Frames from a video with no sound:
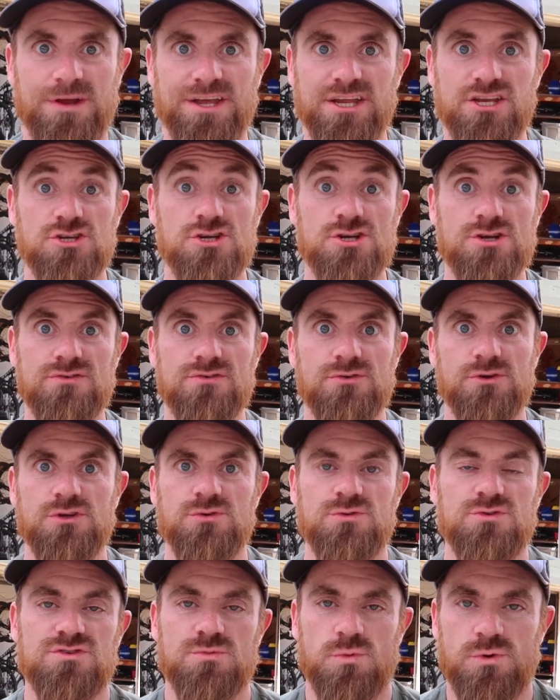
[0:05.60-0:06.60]
Ranger for
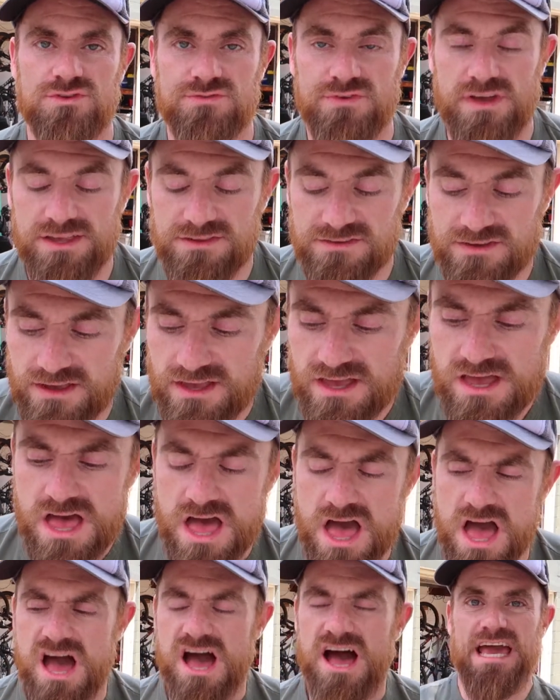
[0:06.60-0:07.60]
you sports fans.
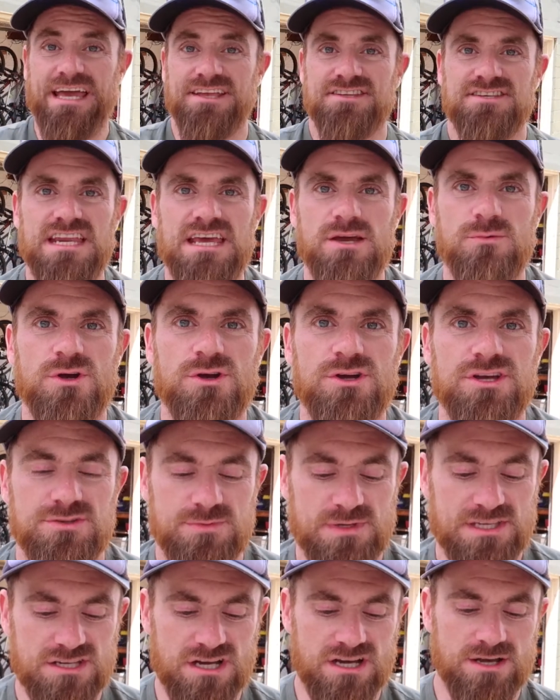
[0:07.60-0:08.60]
And today we're going to
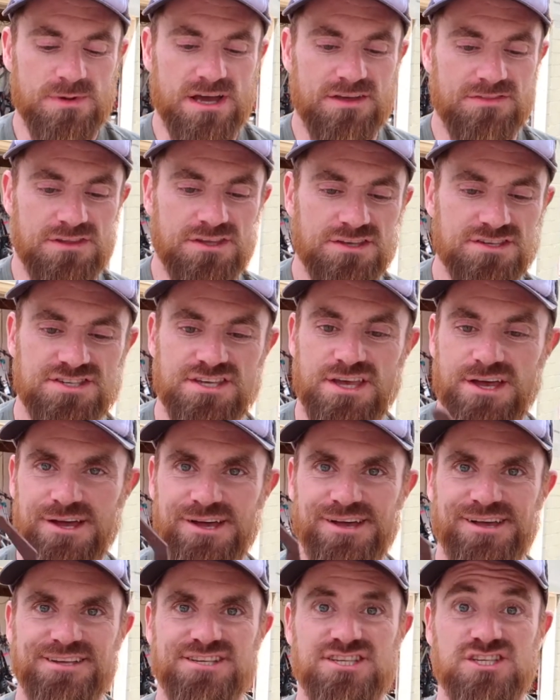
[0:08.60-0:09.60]
be talking about this
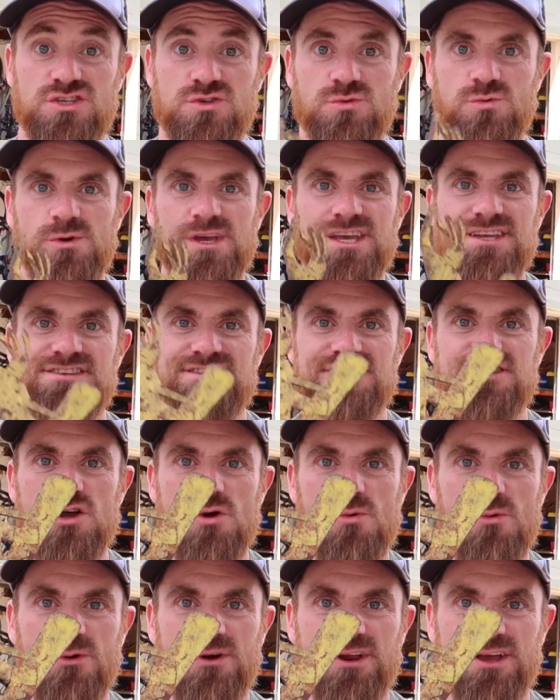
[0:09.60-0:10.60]
sweet
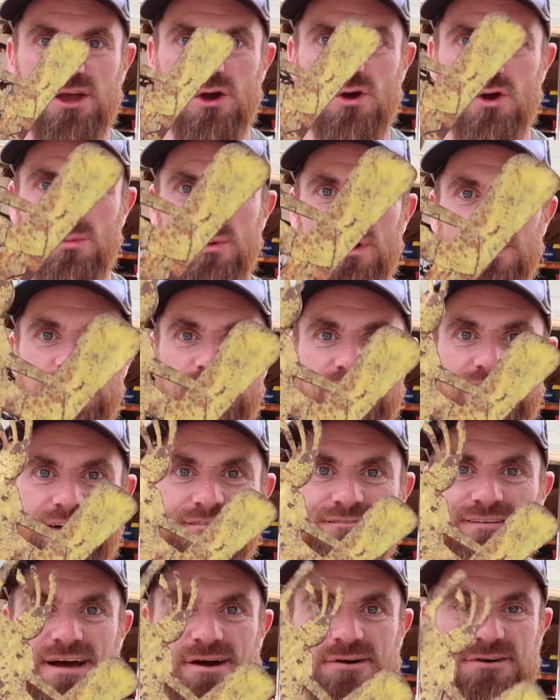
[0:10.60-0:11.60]
snowboarding Kokopelli I
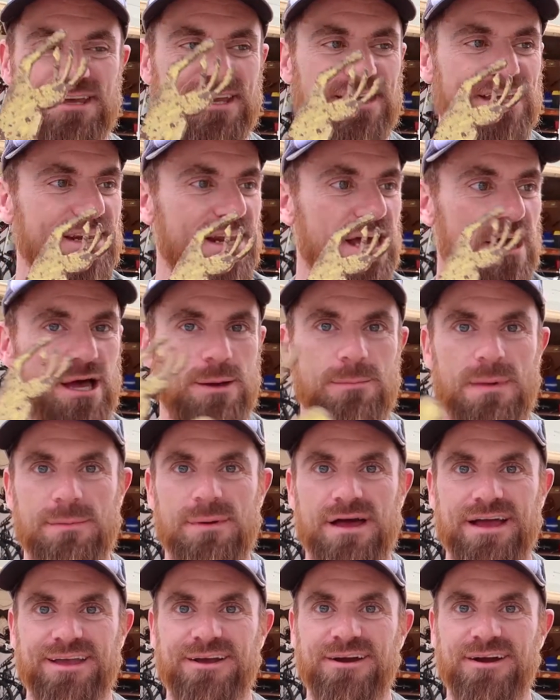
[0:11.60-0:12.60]
found in my
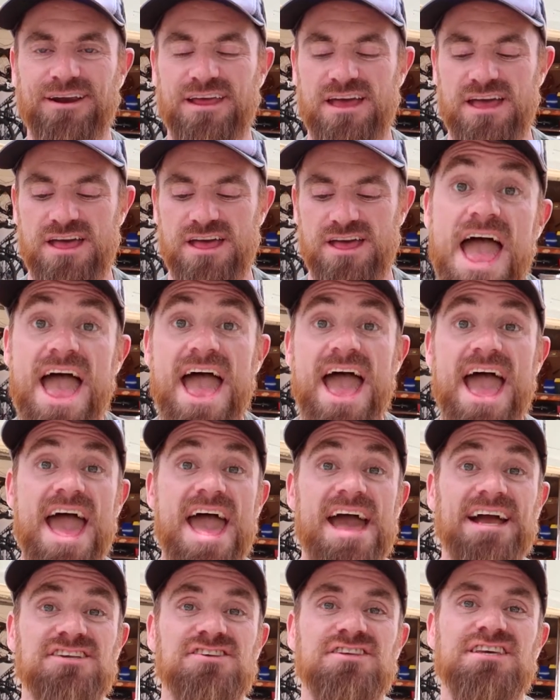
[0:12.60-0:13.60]
backyard.
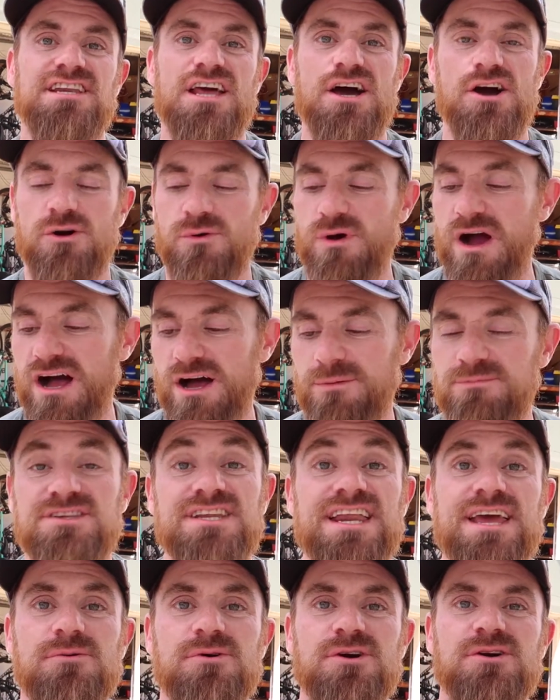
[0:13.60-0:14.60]
Actually, no.
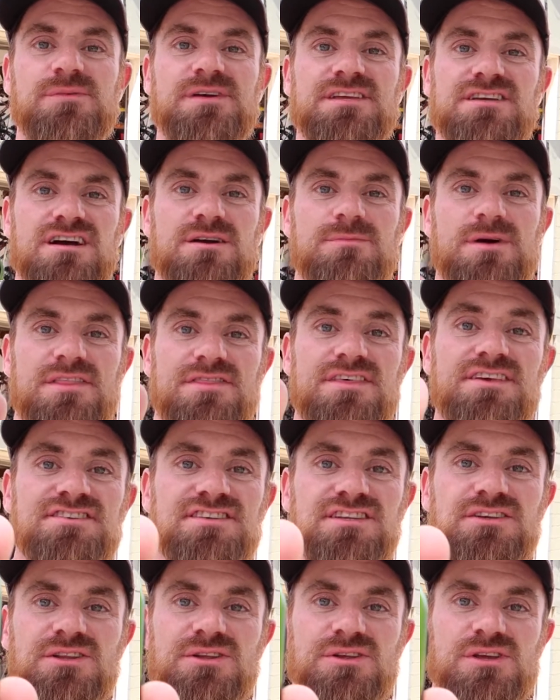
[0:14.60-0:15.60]
Today we're going to be talking about this
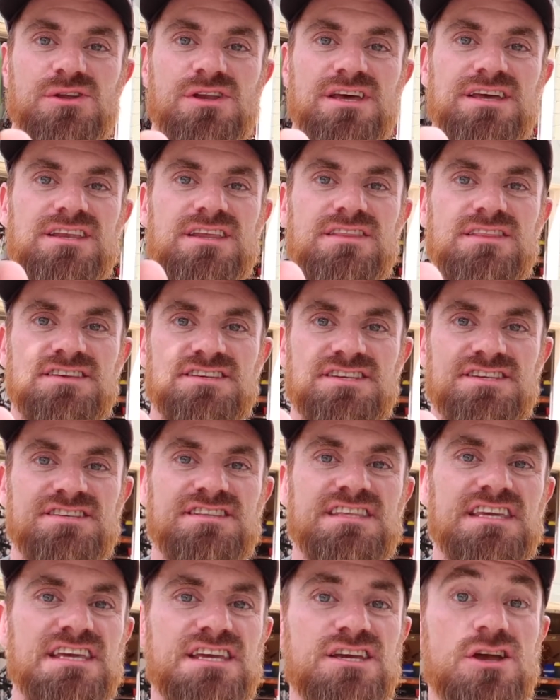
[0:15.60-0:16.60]
little unit. This is
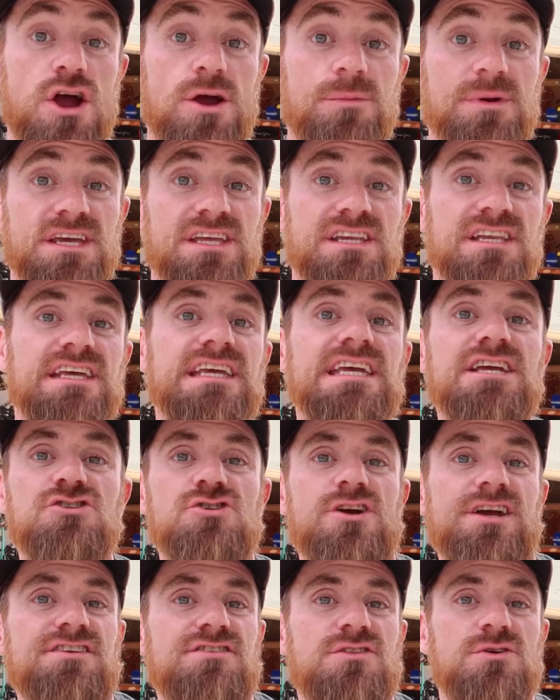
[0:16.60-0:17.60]
the Garmin
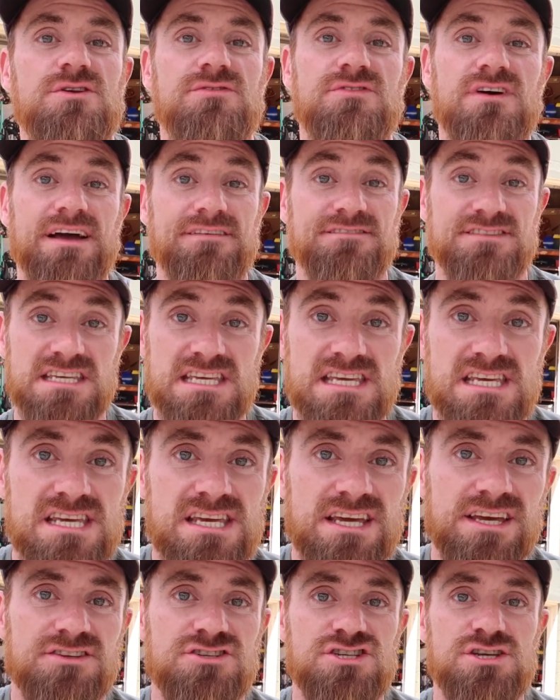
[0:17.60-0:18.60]
eTrex
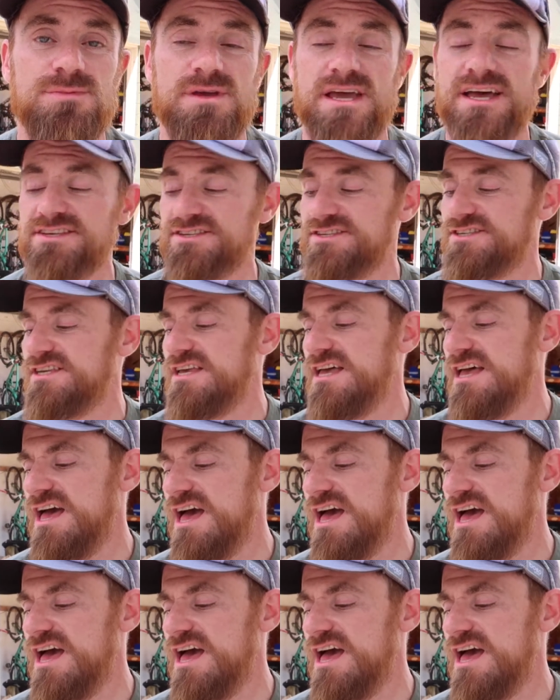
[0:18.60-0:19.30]
35T GPS.